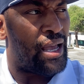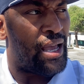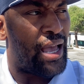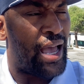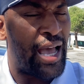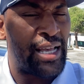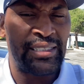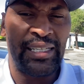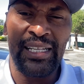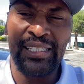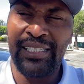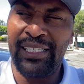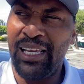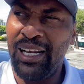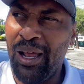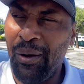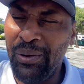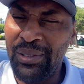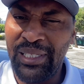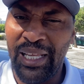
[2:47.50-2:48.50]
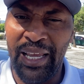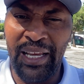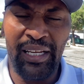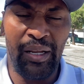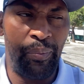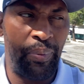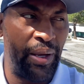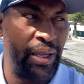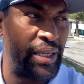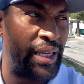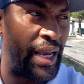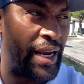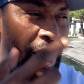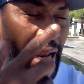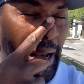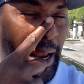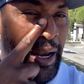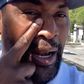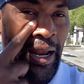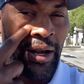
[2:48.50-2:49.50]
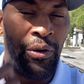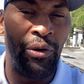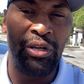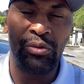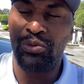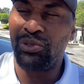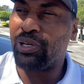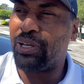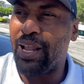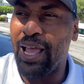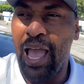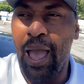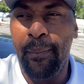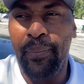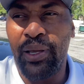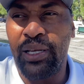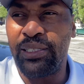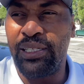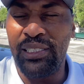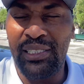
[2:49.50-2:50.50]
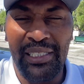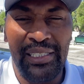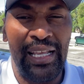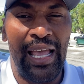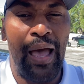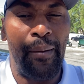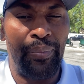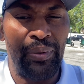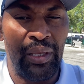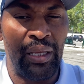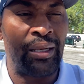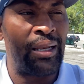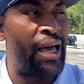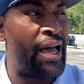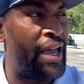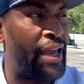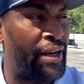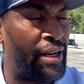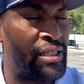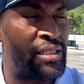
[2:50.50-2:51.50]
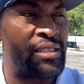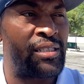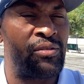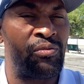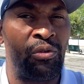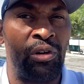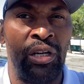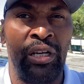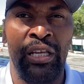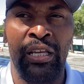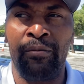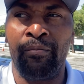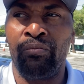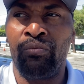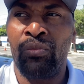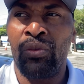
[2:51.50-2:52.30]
as I said, I was an independent, and I knew this was going to happen because this has happened a lot, and this is really